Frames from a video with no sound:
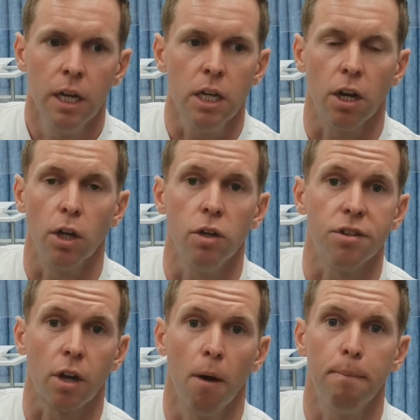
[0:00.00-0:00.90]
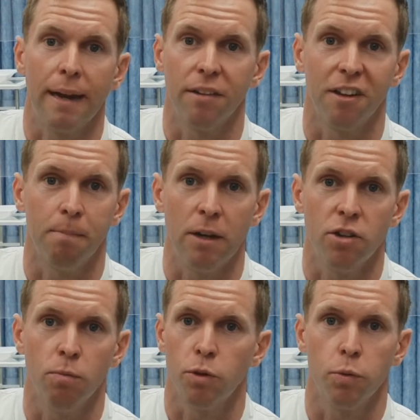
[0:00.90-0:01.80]
use a compounded
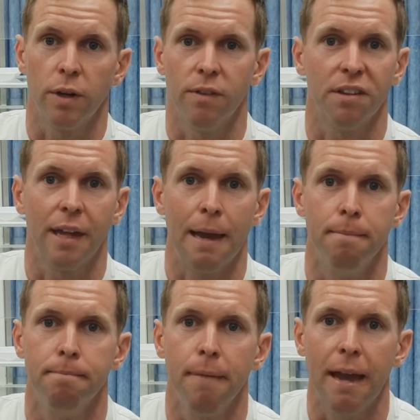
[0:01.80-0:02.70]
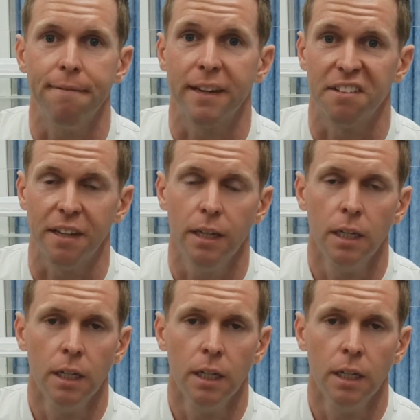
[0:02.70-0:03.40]
suspension which will give the same efficacy,